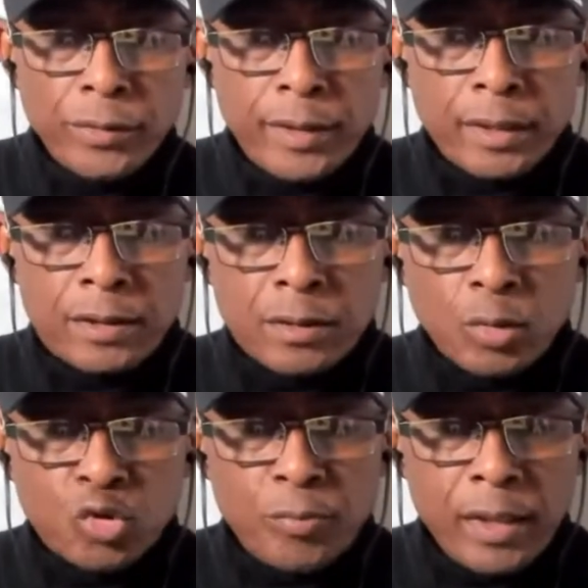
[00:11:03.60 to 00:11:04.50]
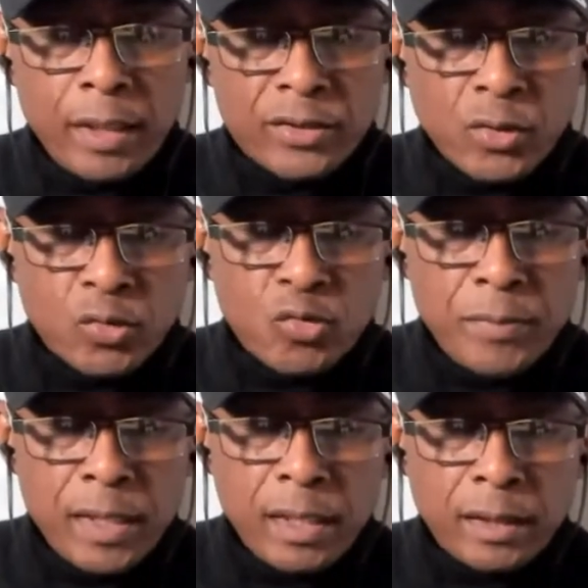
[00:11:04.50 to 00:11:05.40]
this social
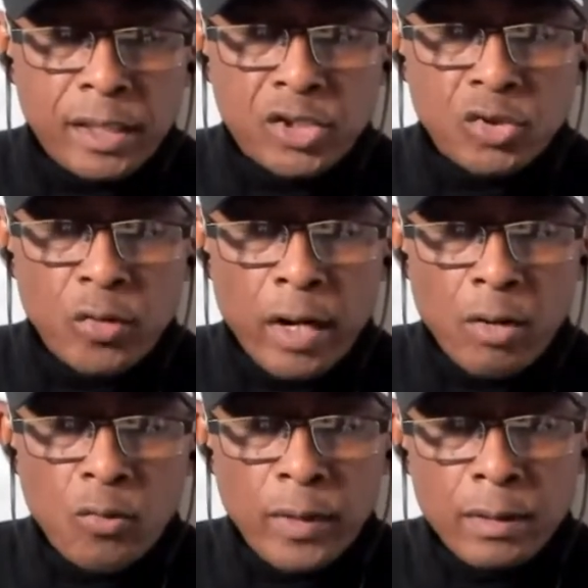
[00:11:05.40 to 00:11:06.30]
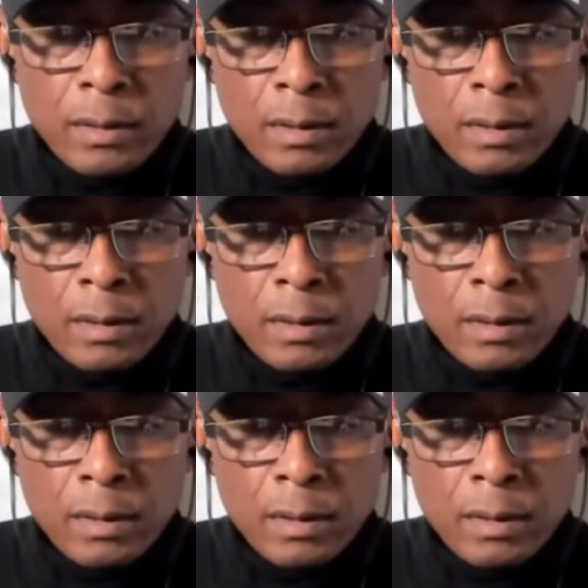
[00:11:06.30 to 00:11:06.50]
media digital heroin.